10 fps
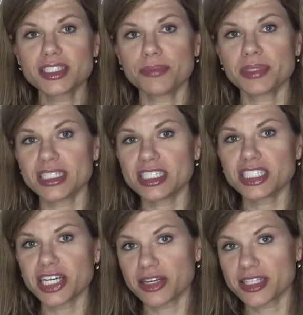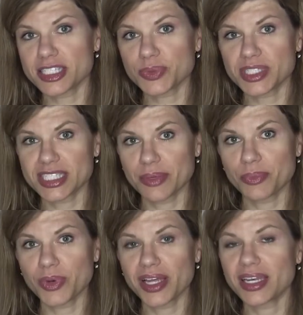So please share this with
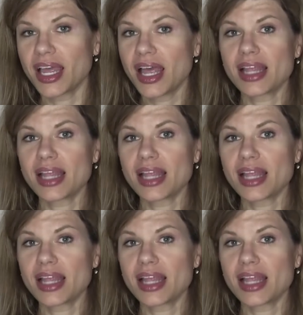someone.